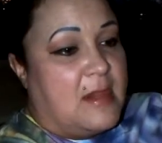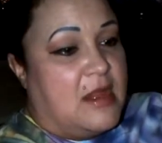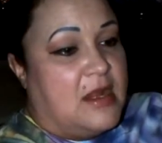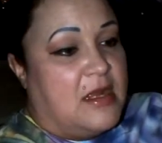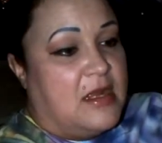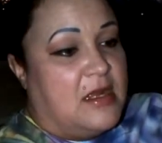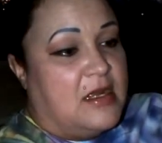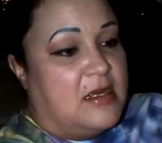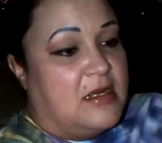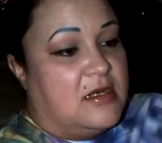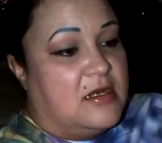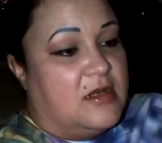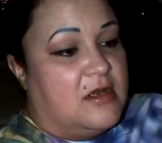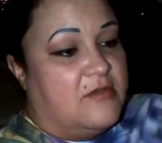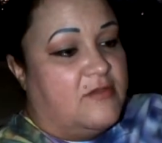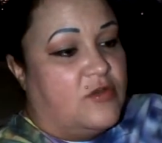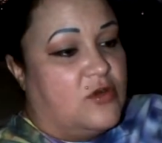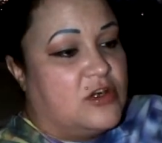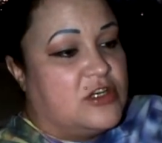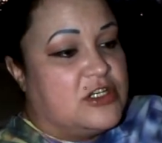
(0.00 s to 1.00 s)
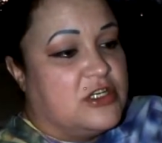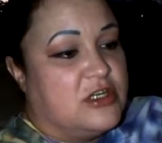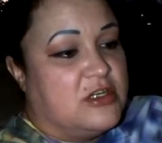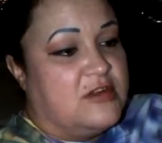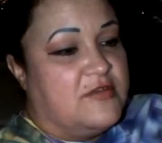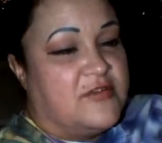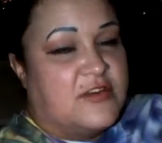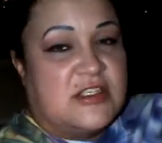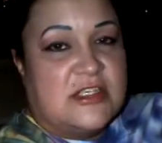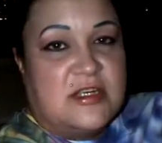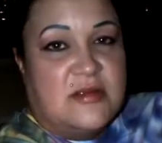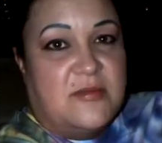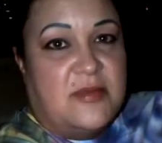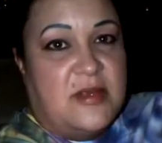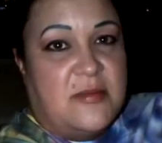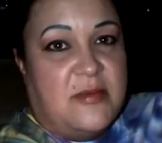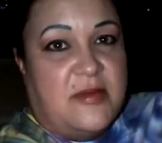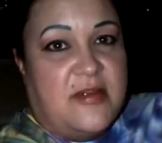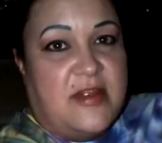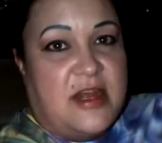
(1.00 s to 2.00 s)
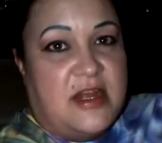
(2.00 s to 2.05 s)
And unfortunately for some people,